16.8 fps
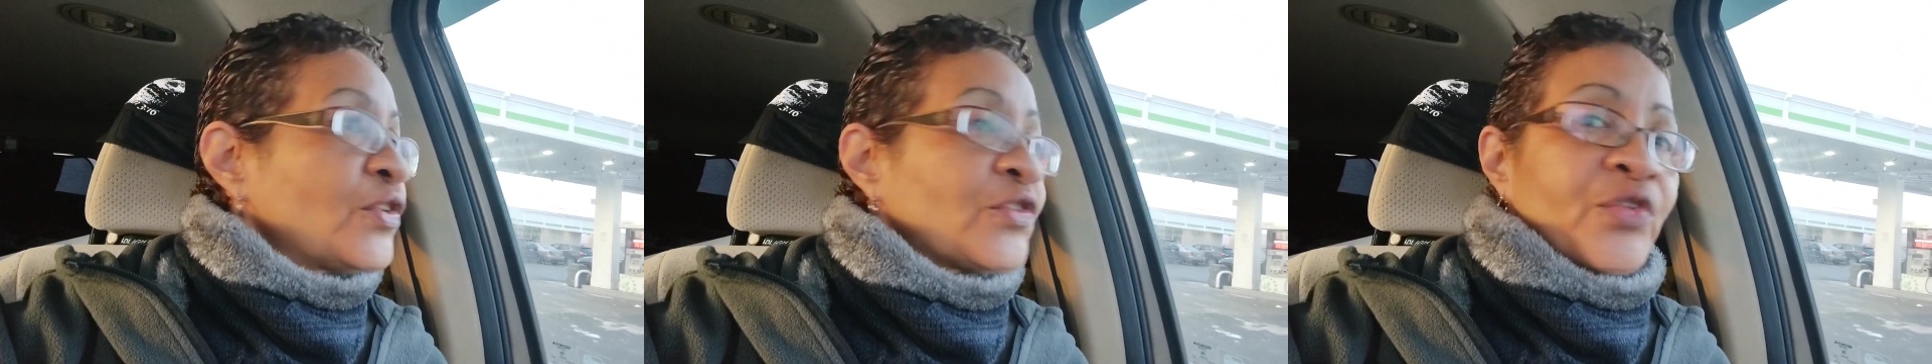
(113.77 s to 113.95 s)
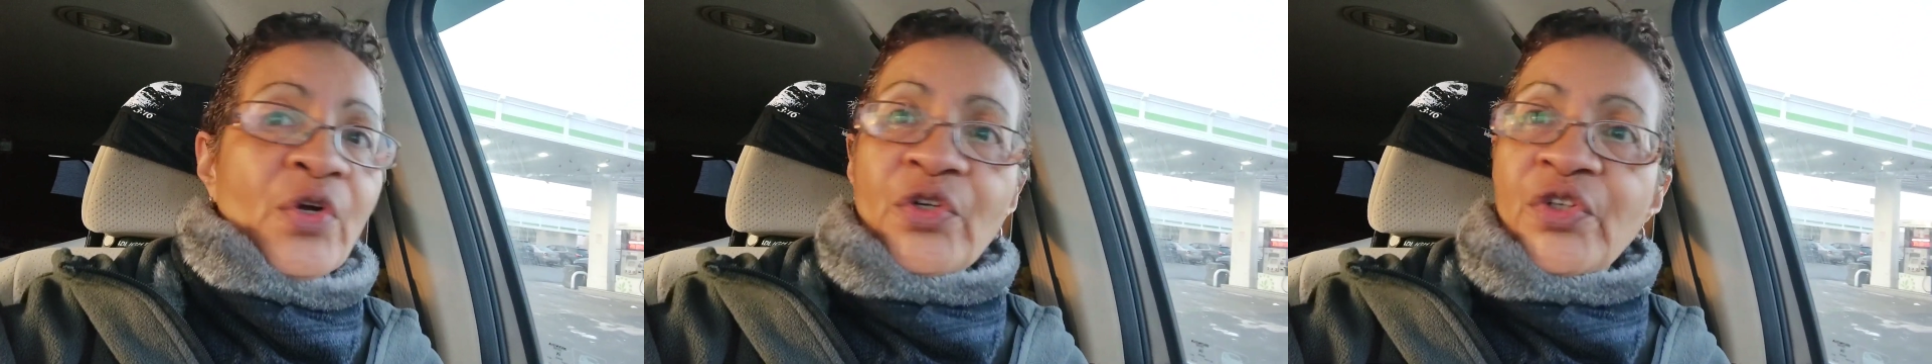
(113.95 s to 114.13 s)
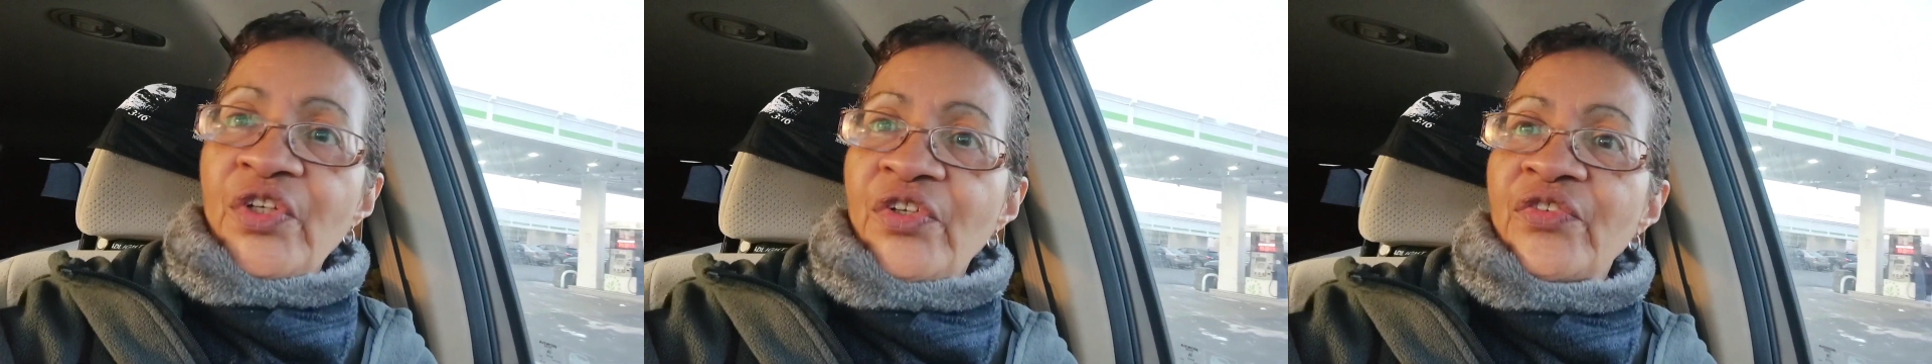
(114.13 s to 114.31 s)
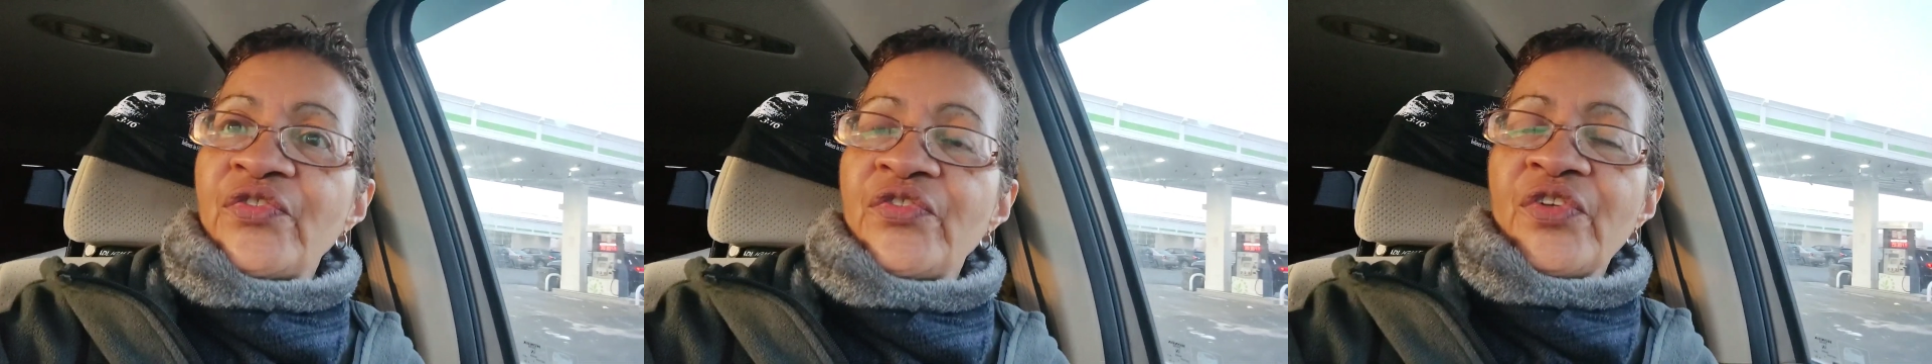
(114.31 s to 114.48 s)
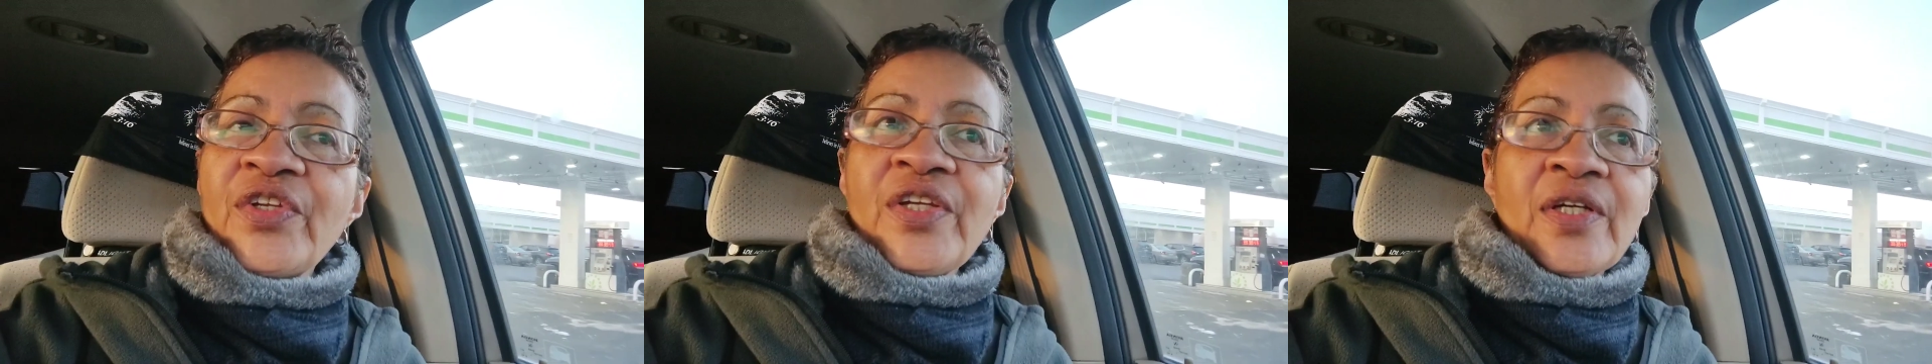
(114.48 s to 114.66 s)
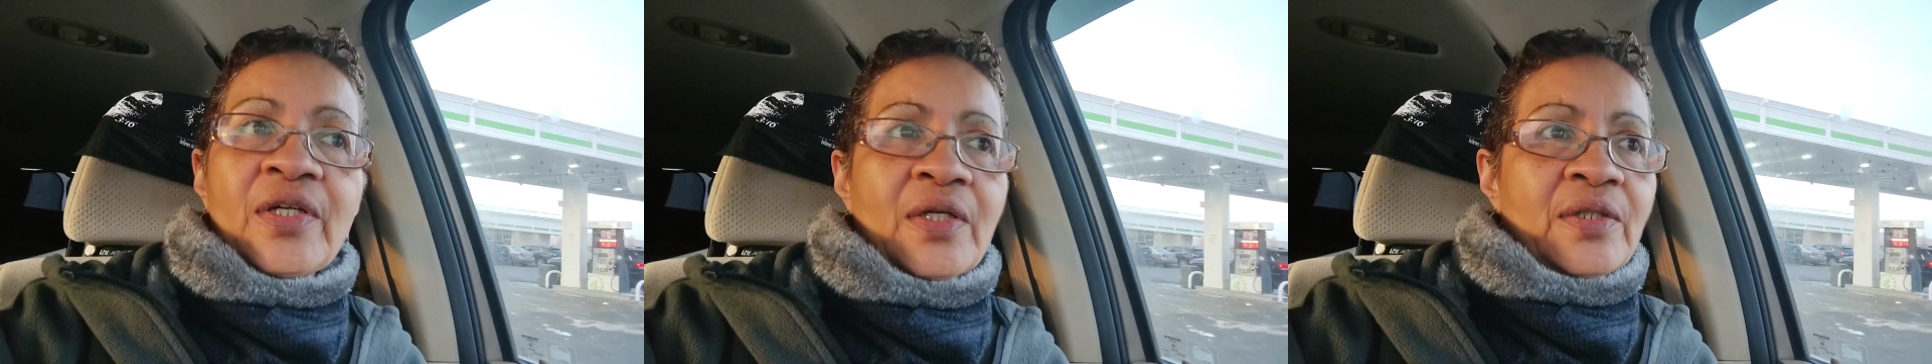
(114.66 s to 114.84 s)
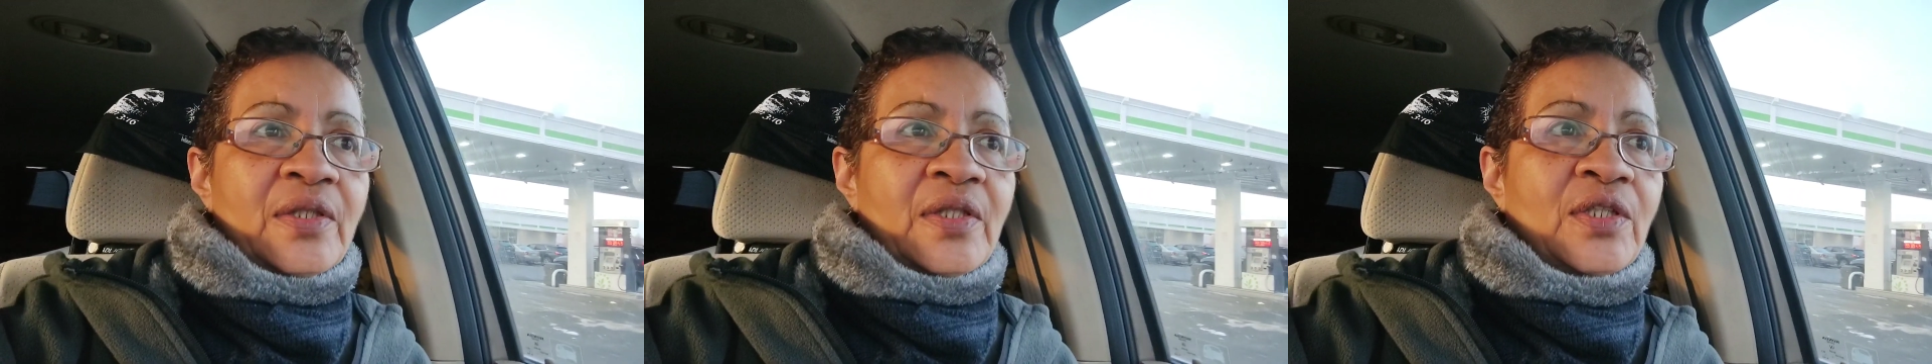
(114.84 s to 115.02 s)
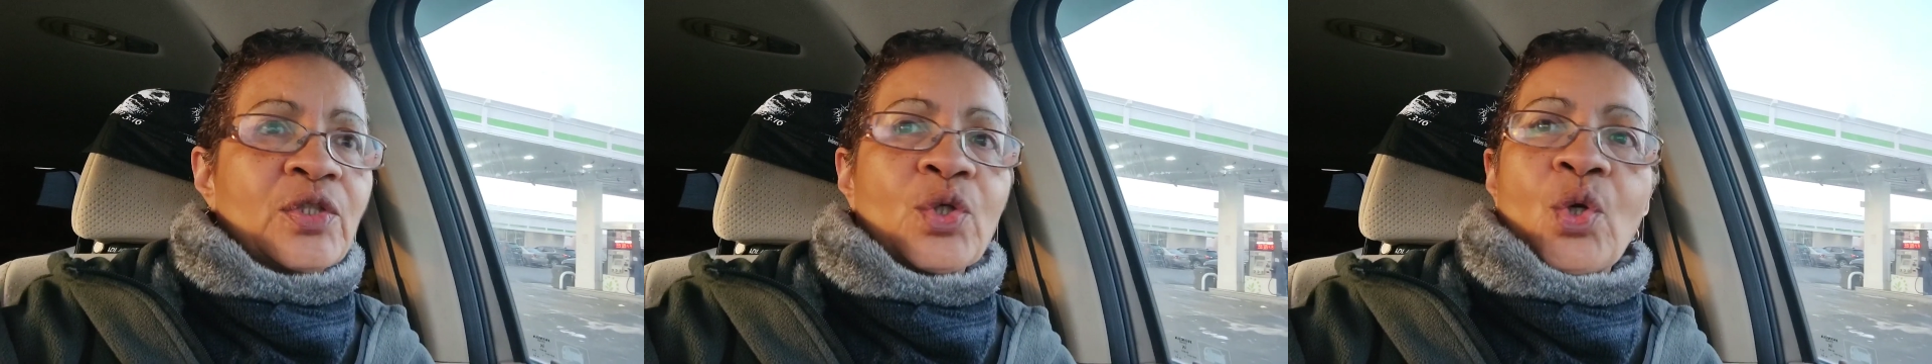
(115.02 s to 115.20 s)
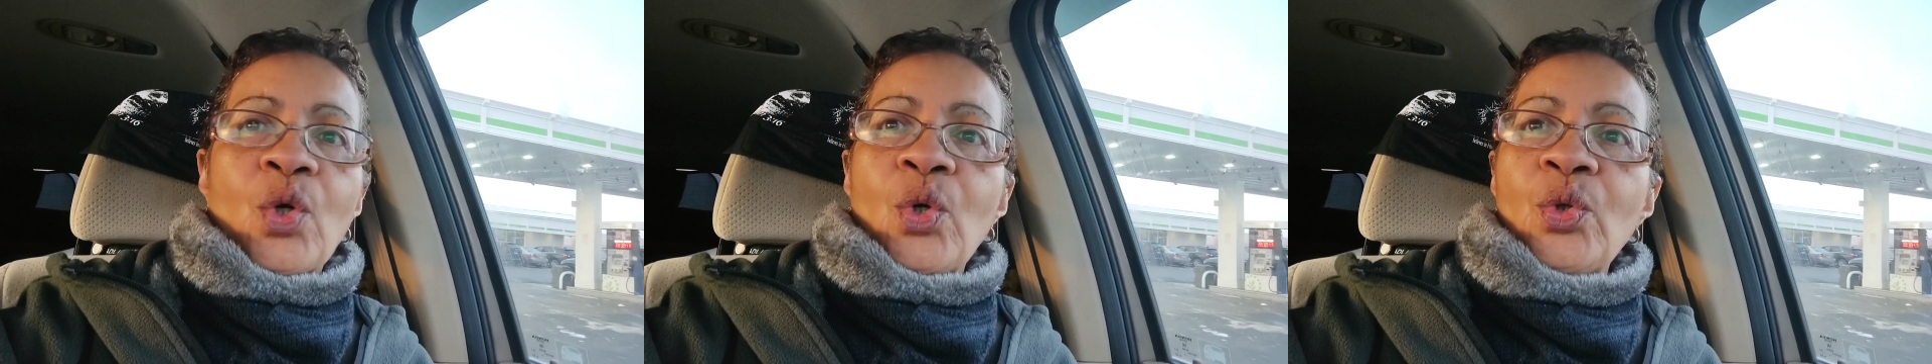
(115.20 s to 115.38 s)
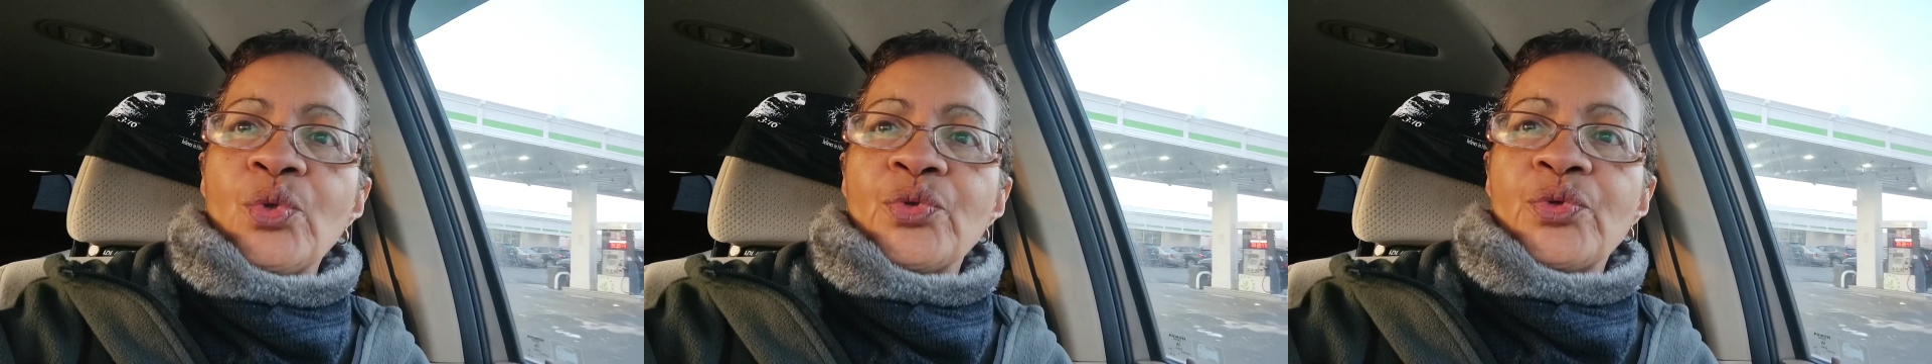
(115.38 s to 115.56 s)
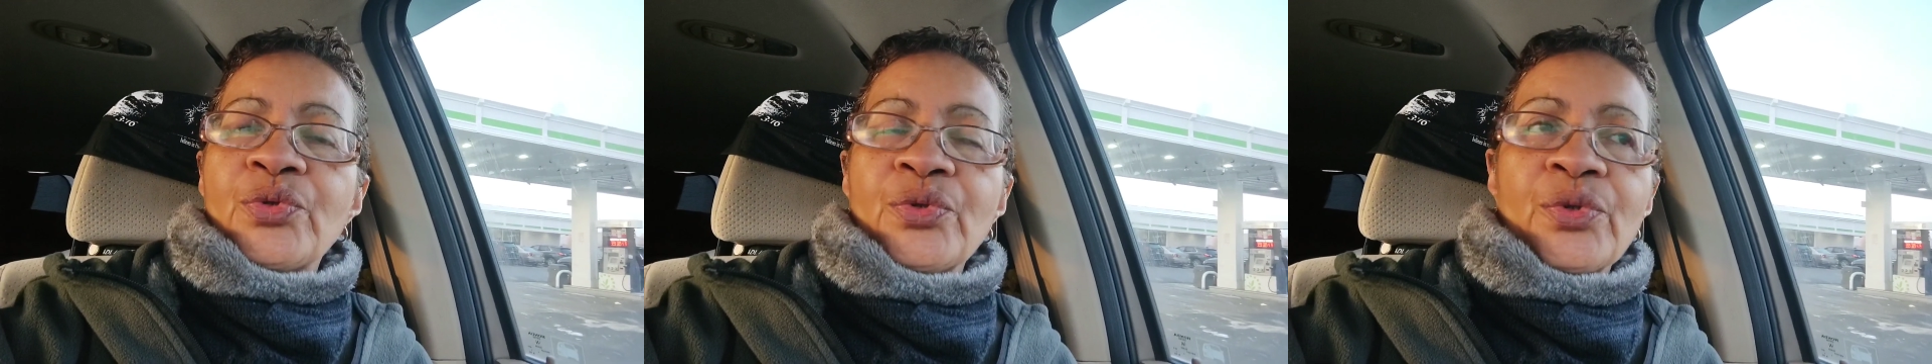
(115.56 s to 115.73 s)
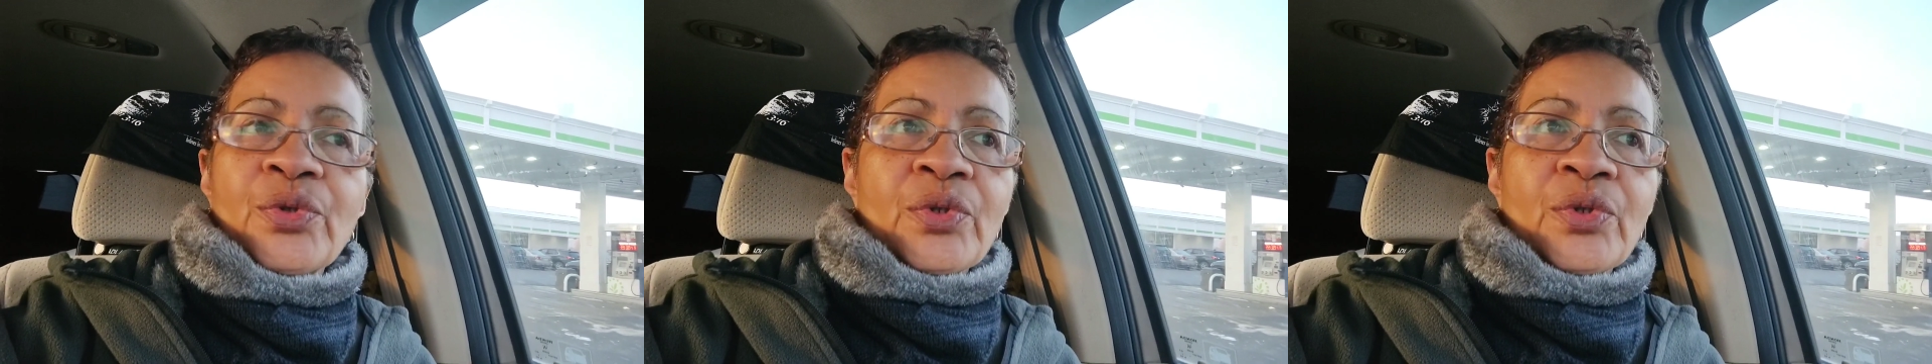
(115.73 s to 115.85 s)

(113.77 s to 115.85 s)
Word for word: The turkey is sitting out in the cold.